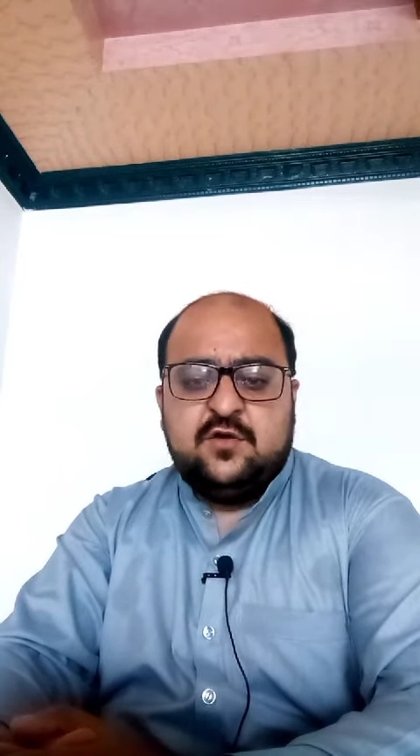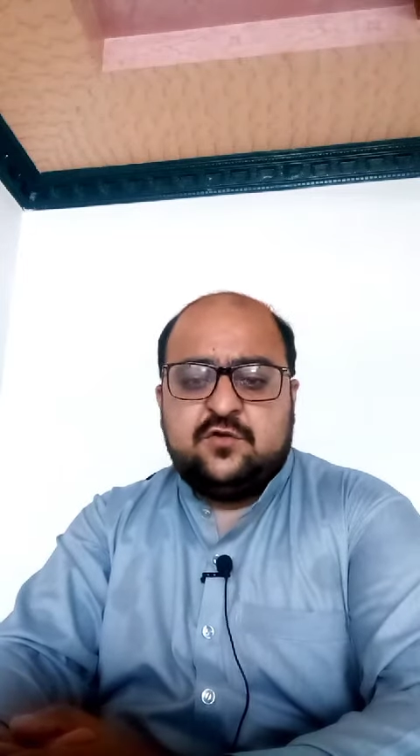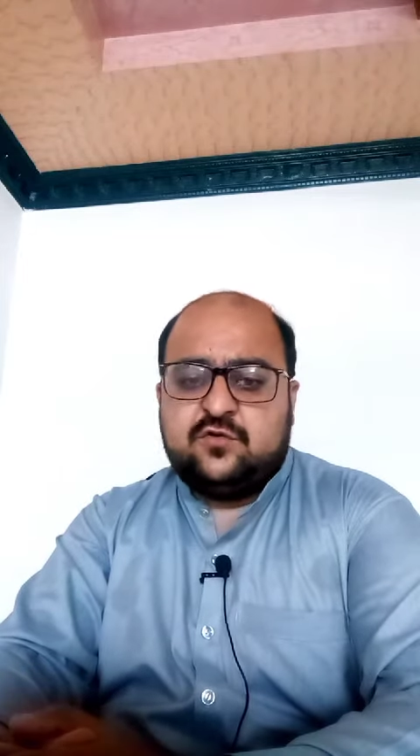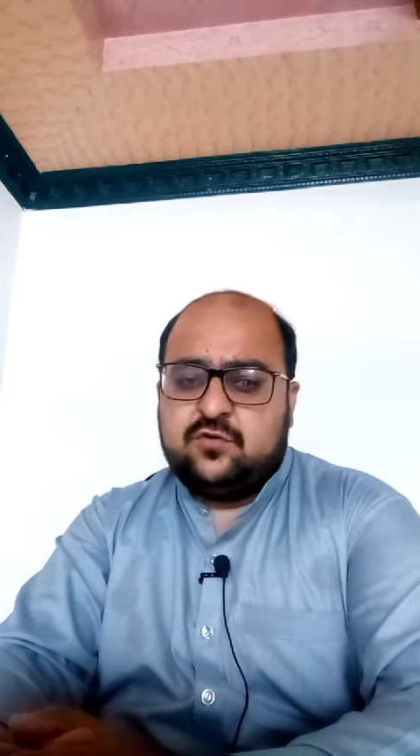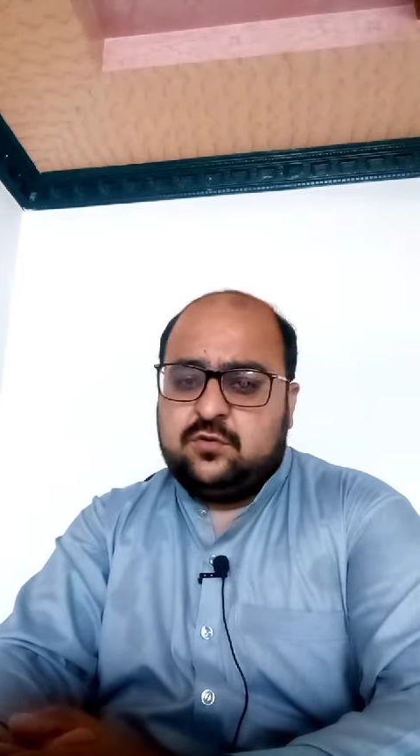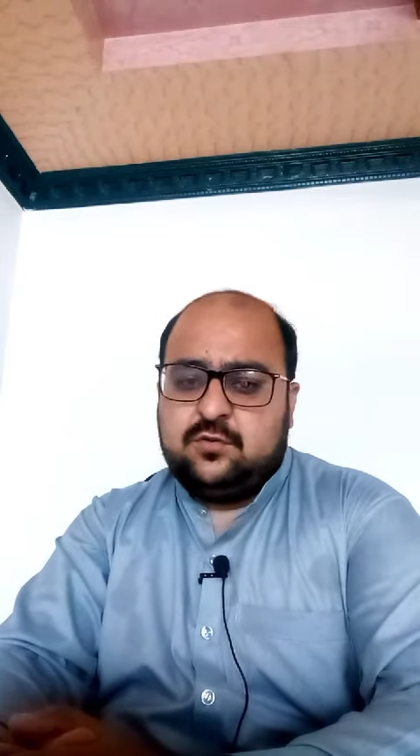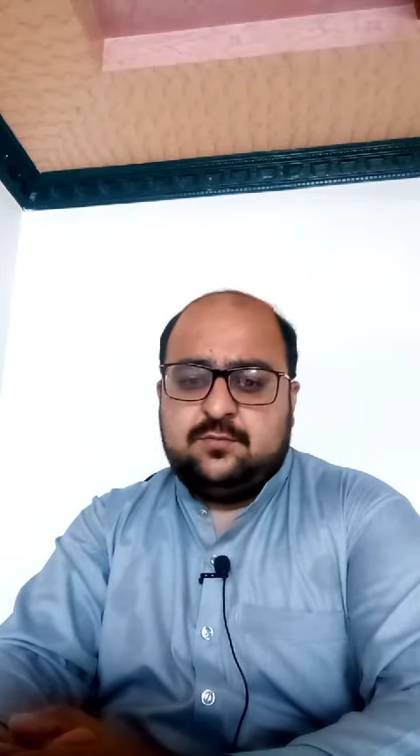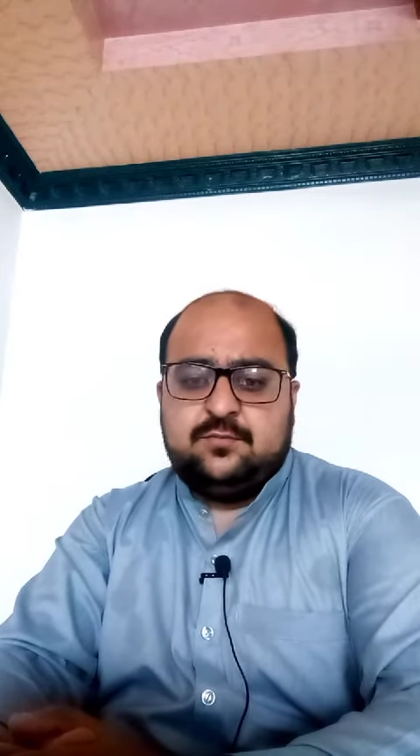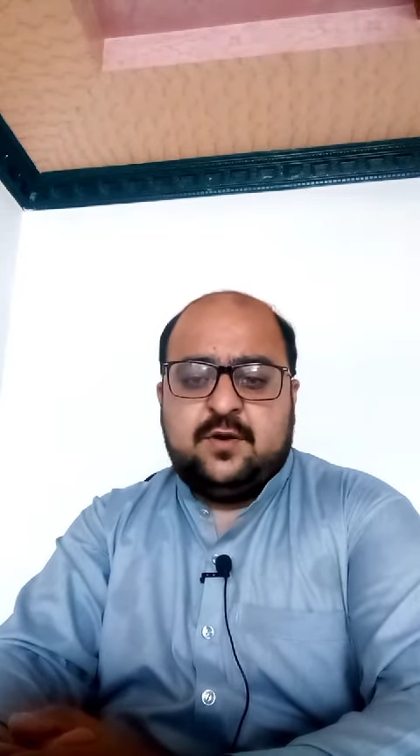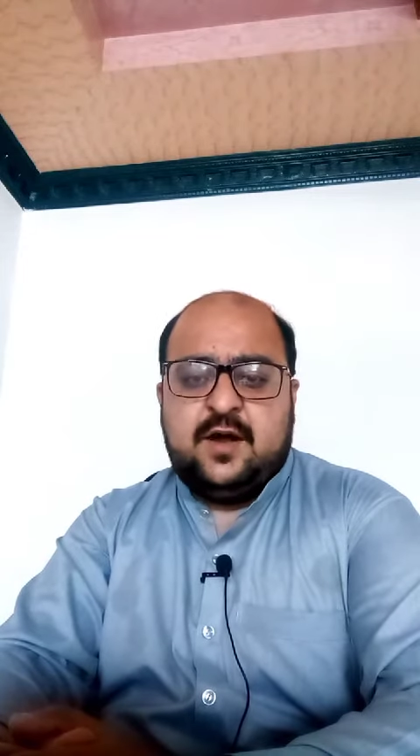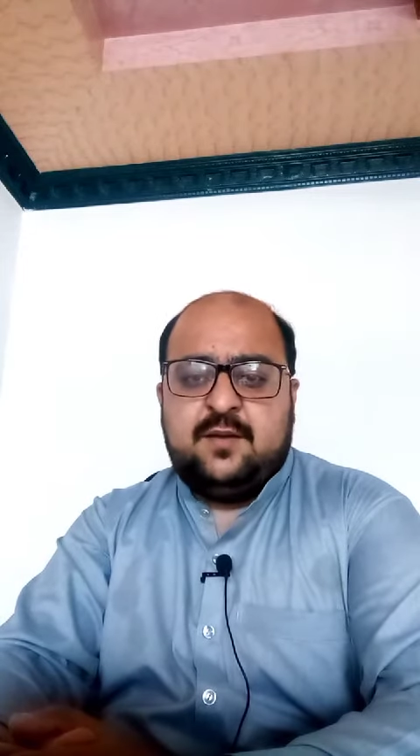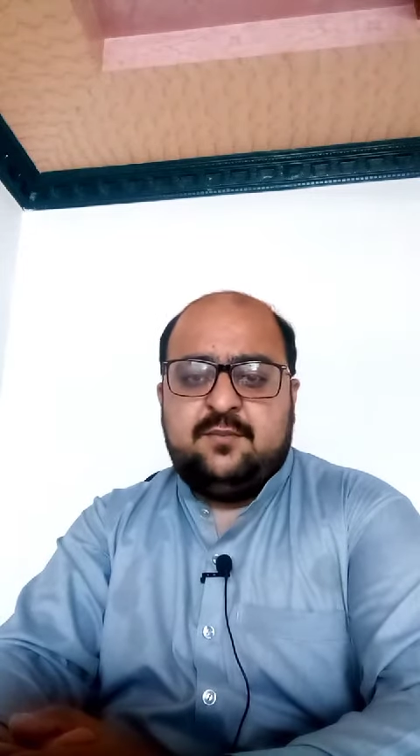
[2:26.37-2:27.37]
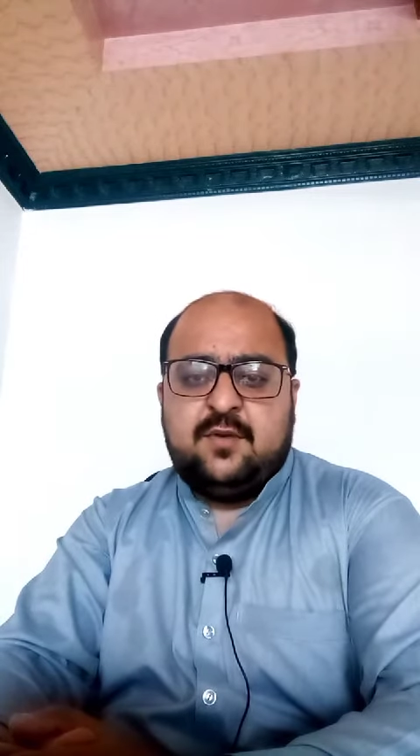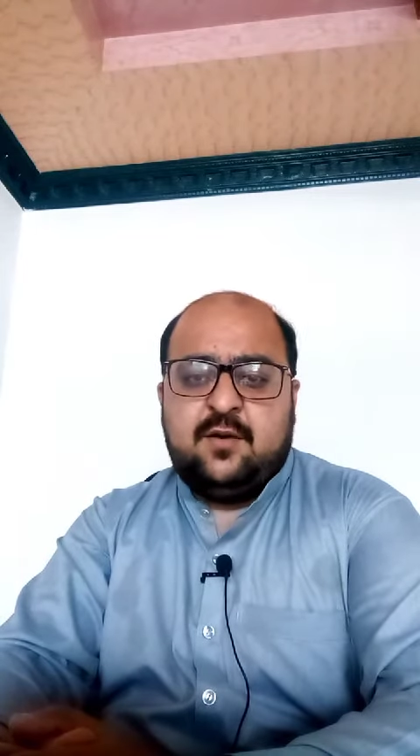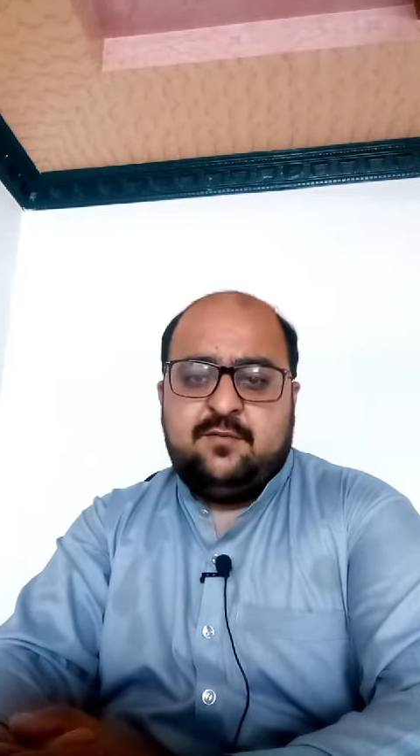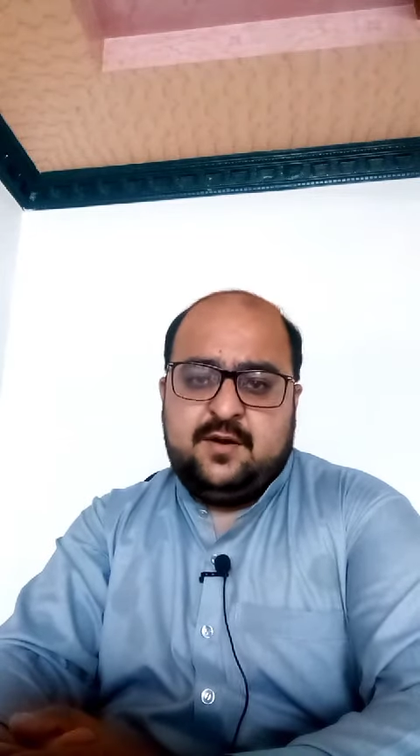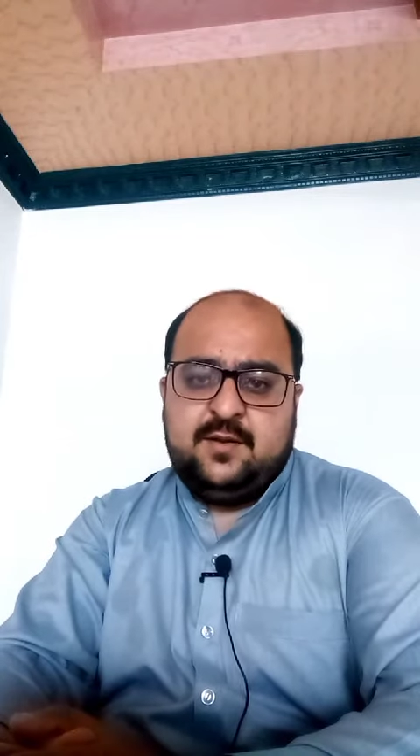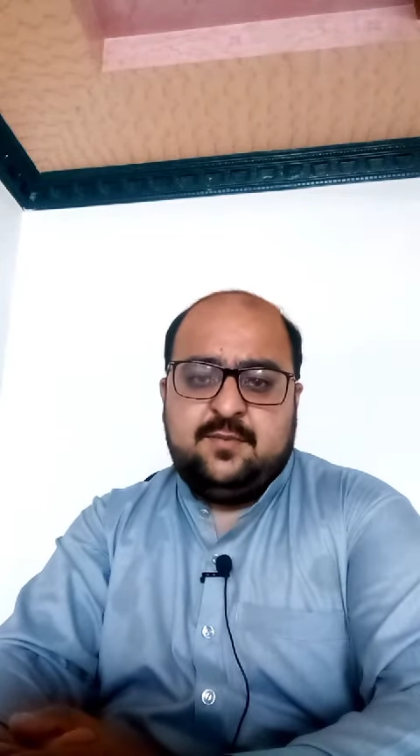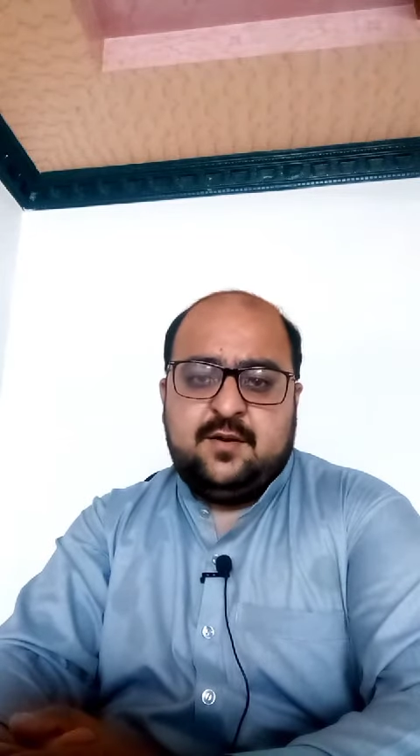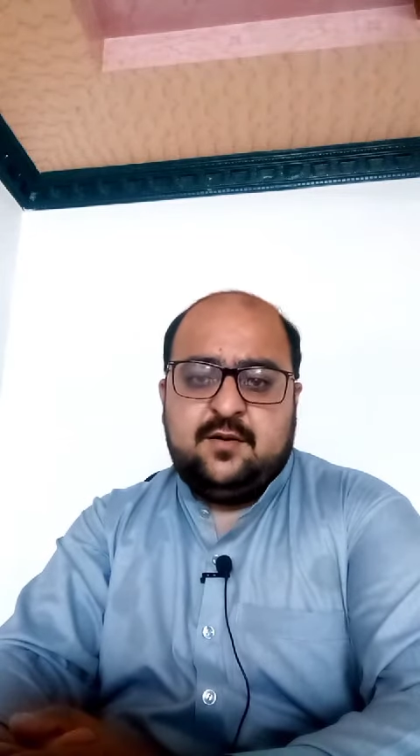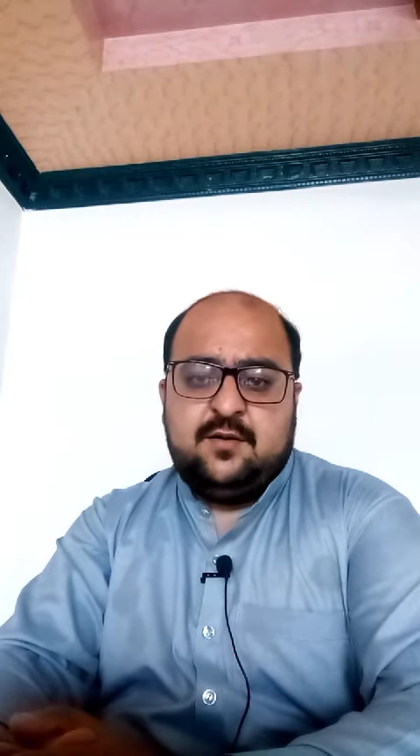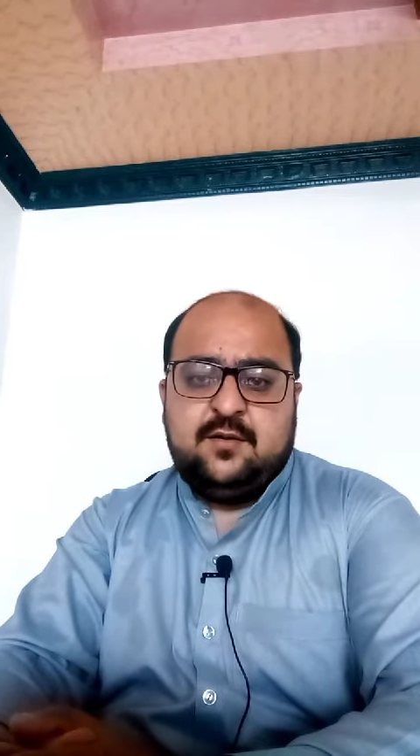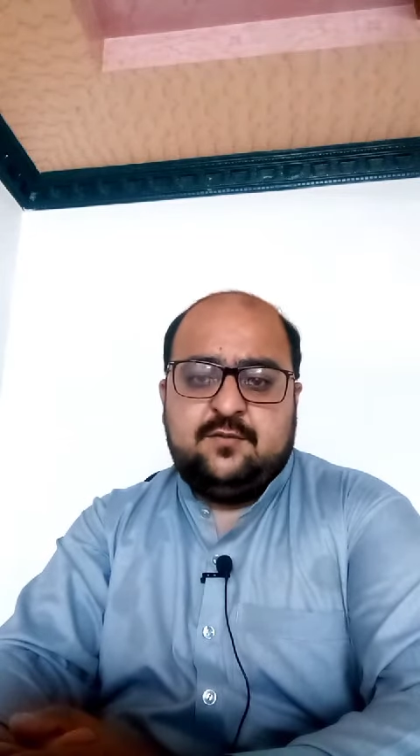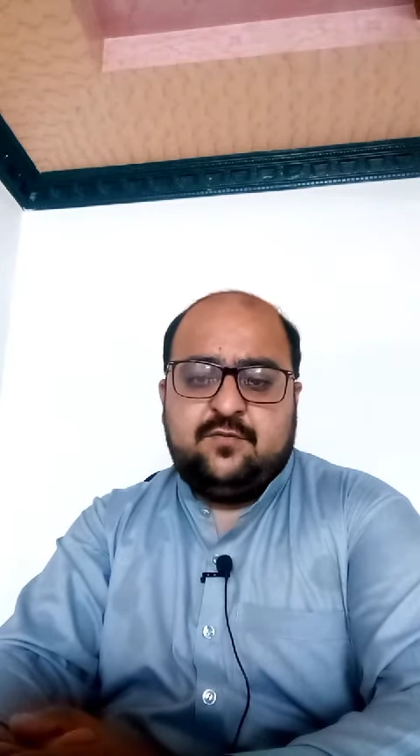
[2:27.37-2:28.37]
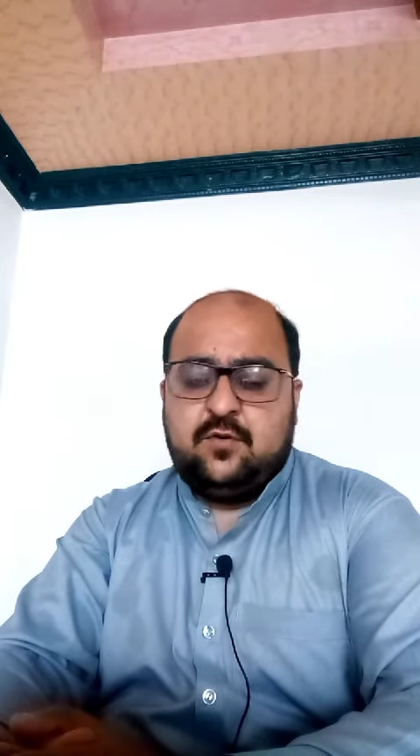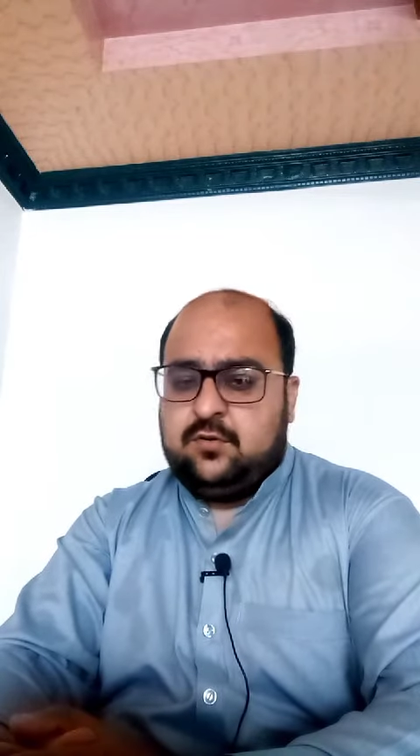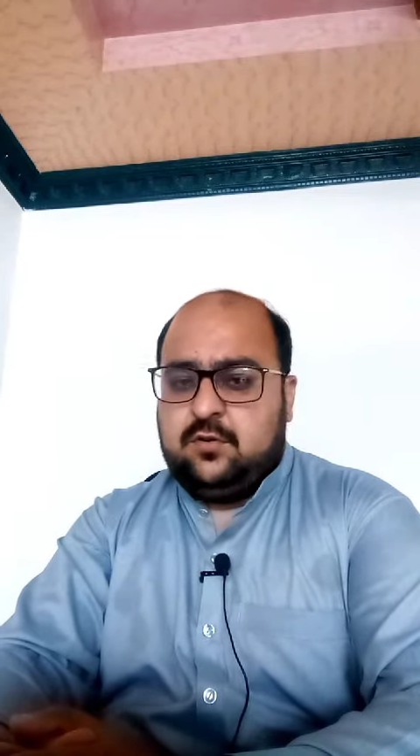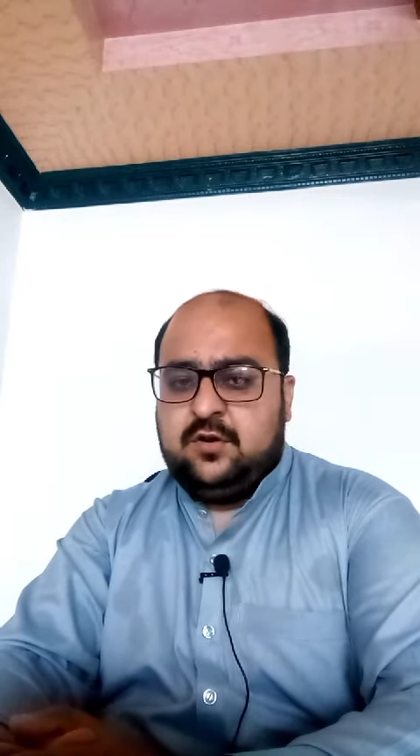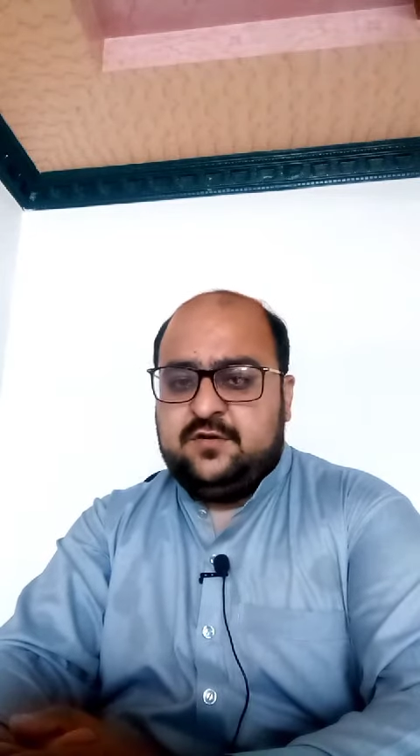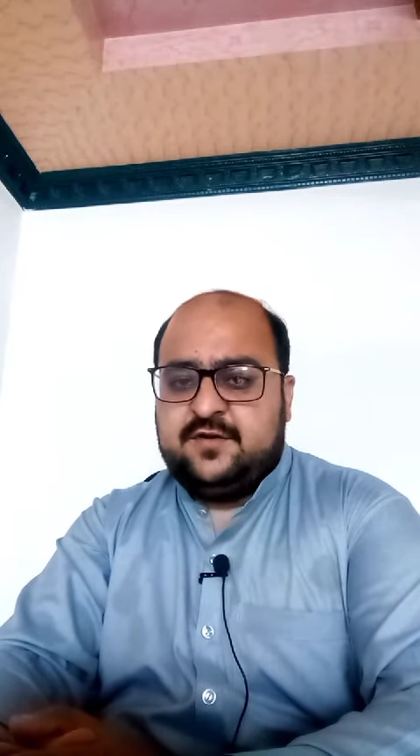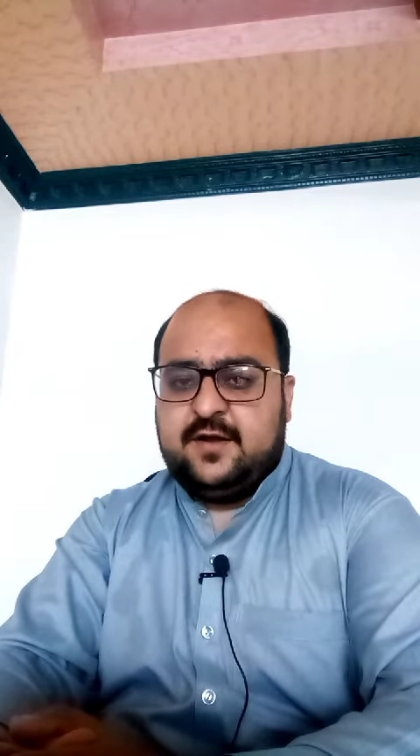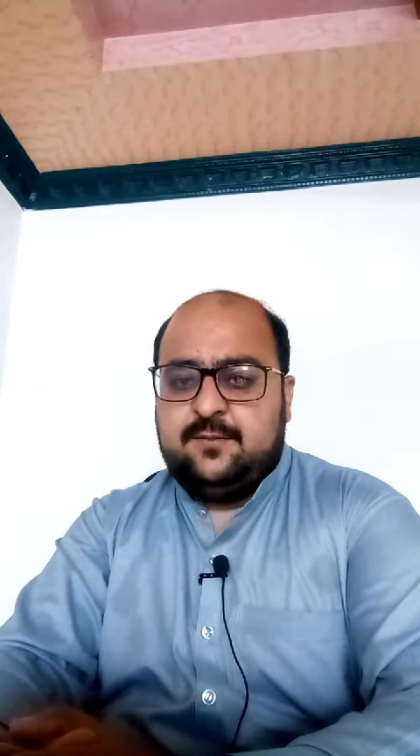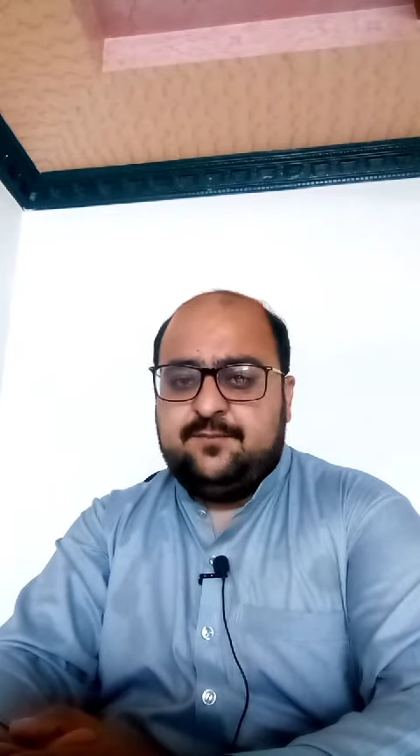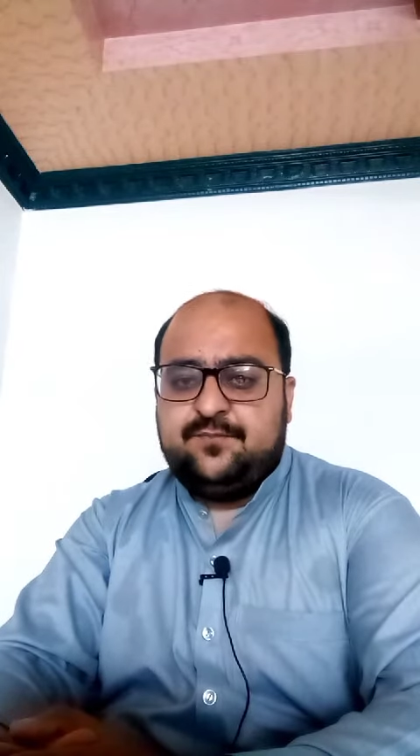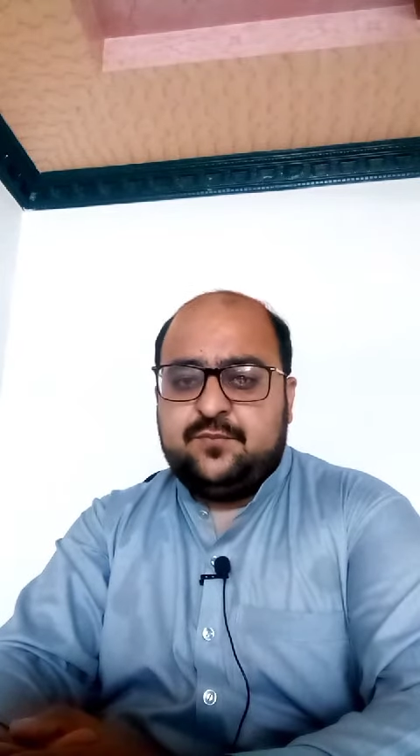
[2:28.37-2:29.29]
So I am available for all time.